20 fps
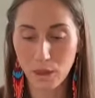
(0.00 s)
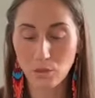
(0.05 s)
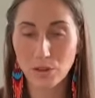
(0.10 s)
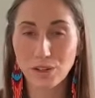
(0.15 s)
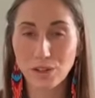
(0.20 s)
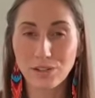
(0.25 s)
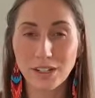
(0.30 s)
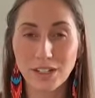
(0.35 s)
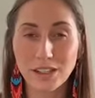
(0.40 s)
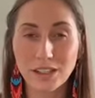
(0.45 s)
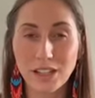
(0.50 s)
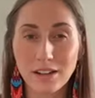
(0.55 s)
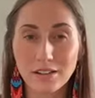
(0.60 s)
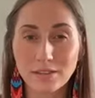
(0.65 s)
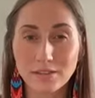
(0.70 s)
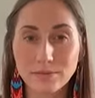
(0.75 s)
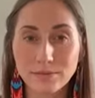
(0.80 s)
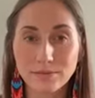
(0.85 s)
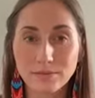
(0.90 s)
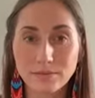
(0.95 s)
need
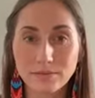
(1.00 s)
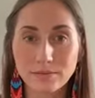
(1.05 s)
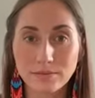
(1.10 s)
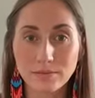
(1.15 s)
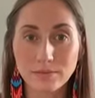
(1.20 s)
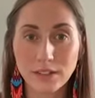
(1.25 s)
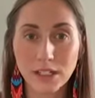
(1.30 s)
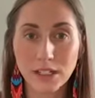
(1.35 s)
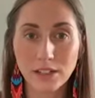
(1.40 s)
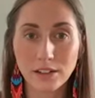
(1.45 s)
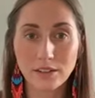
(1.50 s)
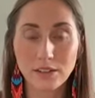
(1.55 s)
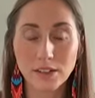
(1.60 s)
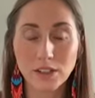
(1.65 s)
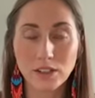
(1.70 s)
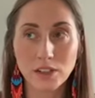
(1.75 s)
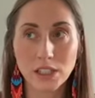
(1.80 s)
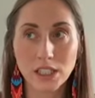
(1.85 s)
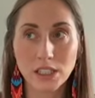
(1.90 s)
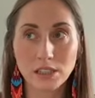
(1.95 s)
love, right? You're
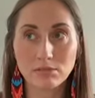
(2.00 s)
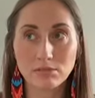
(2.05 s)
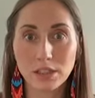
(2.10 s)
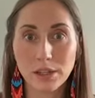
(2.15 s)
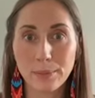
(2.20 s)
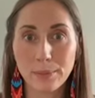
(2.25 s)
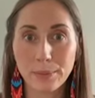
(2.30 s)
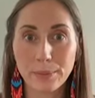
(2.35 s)
feeling